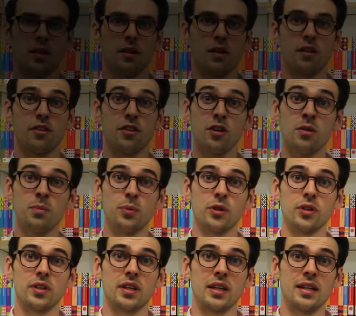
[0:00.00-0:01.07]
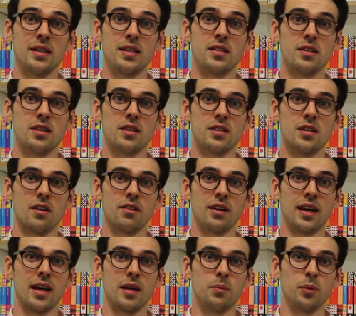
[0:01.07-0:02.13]
The third book in this year's
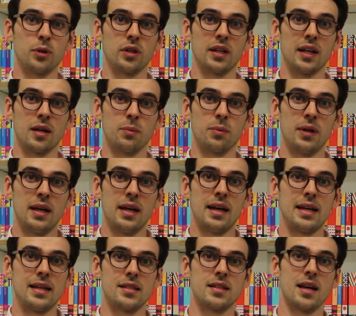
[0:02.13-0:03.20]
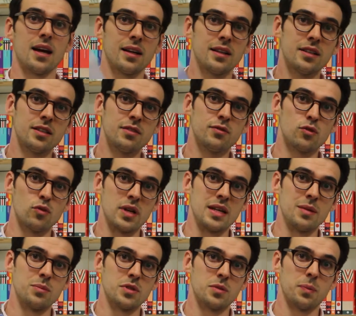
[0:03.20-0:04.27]
Hurricane Book Club is Island of
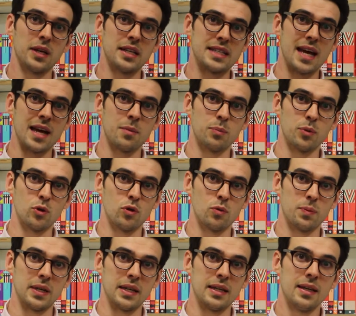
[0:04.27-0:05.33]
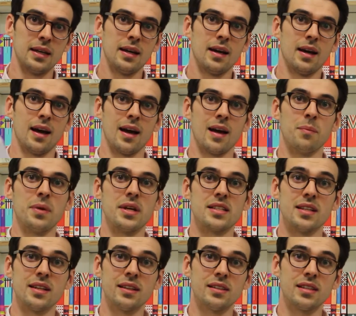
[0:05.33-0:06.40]
Dreams by Dan Boothby.
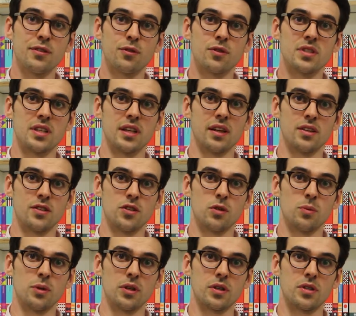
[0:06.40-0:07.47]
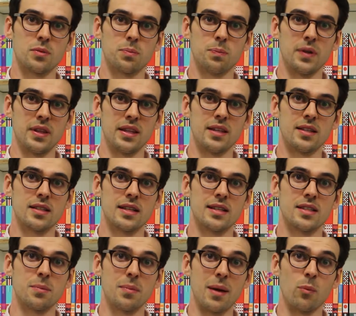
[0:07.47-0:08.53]
It's a little different to the other two books in that
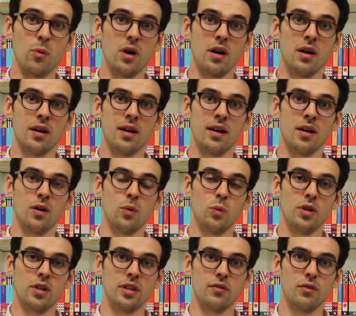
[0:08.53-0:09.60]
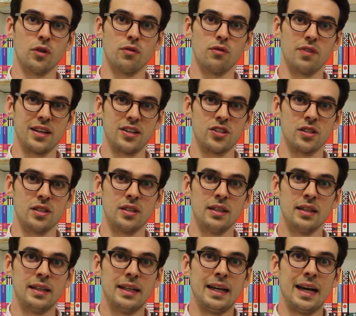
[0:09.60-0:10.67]
it's a memoir, a work of non-fiction.
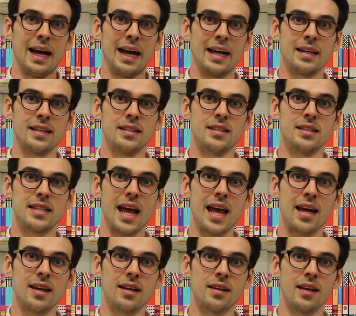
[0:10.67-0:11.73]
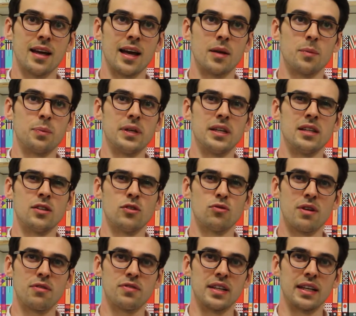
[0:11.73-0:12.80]
And Dan had been
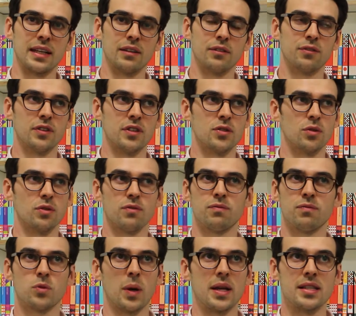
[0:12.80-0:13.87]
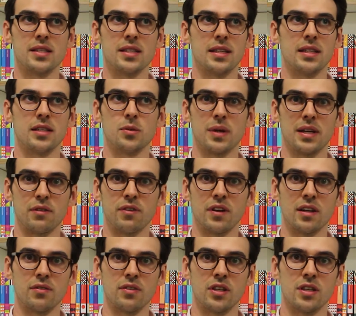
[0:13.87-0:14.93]
drifting for sort of 20,
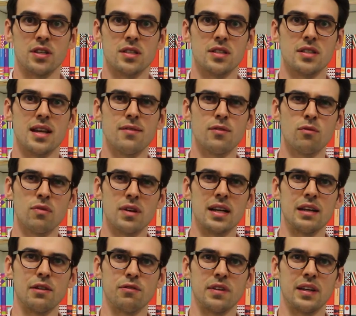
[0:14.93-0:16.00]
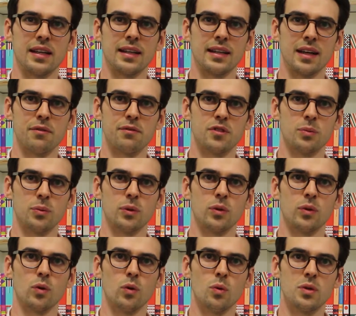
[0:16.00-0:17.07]
25 years, never really feeling
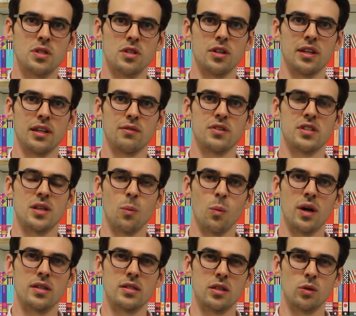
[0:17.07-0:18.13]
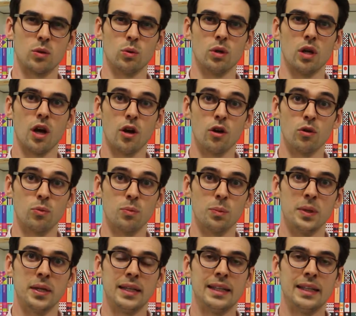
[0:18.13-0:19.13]
comfortable, always looking for somewhere to call home.